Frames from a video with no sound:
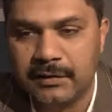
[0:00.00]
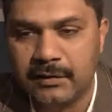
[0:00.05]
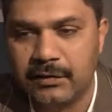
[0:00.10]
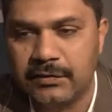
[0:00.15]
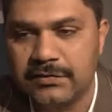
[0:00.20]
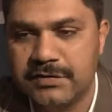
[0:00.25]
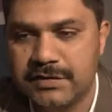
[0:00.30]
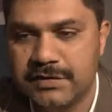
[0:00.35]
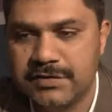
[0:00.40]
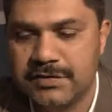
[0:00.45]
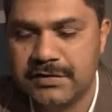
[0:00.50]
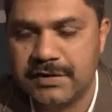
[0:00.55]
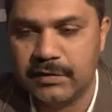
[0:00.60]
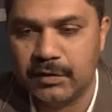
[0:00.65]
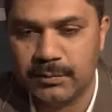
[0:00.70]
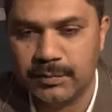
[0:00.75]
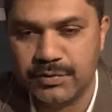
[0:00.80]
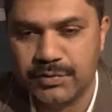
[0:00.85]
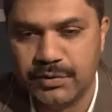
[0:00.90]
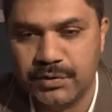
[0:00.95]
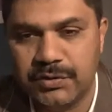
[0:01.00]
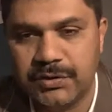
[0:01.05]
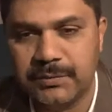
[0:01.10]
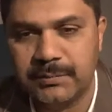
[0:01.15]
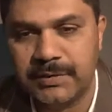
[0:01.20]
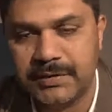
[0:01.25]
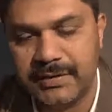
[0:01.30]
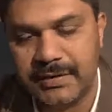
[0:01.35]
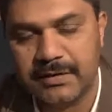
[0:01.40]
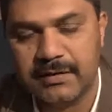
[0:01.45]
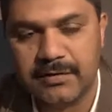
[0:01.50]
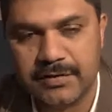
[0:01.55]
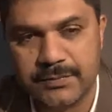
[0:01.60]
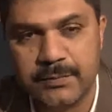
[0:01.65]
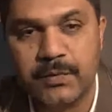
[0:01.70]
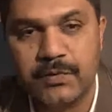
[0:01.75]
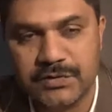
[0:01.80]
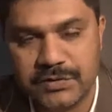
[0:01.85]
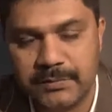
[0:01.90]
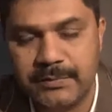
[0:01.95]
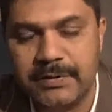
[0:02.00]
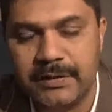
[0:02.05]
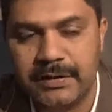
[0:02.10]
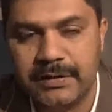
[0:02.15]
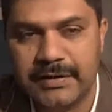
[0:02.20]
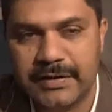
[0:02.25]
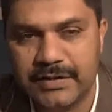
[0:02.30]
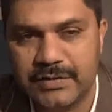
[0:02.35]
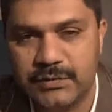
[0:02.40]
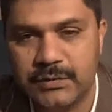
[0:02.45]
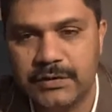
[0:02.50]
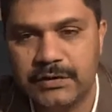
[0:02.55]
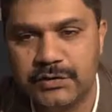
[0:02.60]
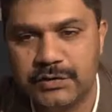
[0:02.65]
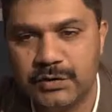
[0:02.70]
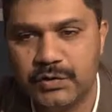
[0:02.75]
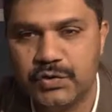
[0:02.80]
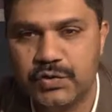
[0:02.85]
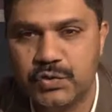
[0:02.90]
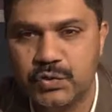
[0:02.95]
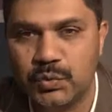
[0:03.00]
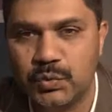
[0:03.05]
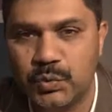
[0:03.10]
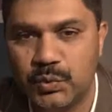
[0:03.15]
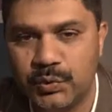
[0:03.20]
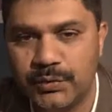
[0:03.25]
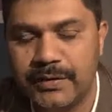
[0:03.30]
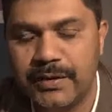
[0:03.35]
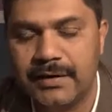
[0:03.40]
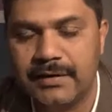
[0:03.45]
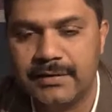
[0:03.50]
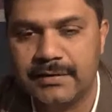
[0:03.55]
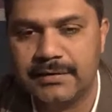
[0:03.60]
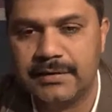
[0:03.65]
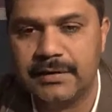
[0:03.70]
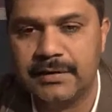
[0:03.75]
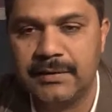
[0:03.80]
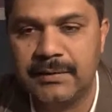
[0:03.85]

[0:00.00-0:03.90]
not just that opportunity, but that responsibility as well to ensure that,